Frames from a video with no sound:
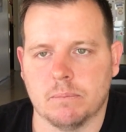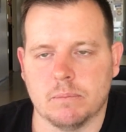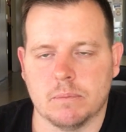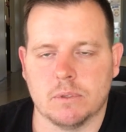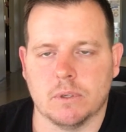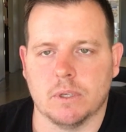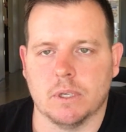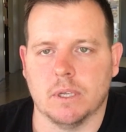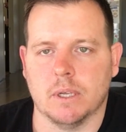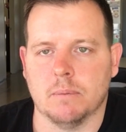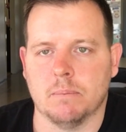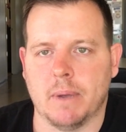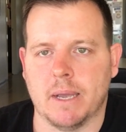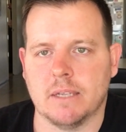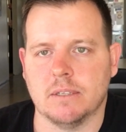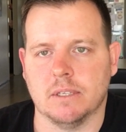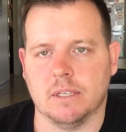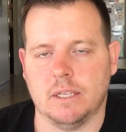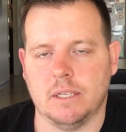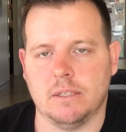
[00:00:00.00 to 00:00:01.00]
sort of
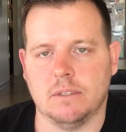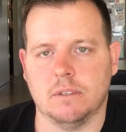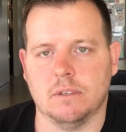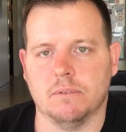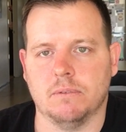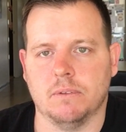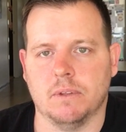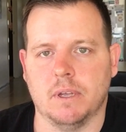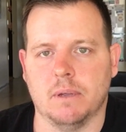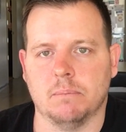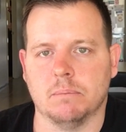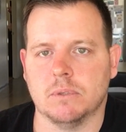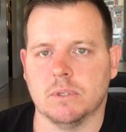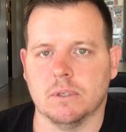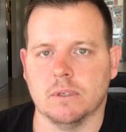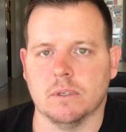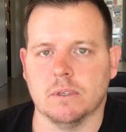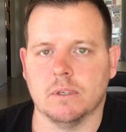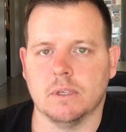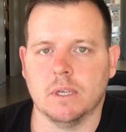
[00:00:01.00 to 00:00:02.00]
makes it easier for them
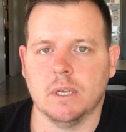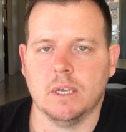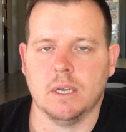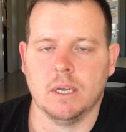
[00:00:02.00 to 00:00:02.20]
to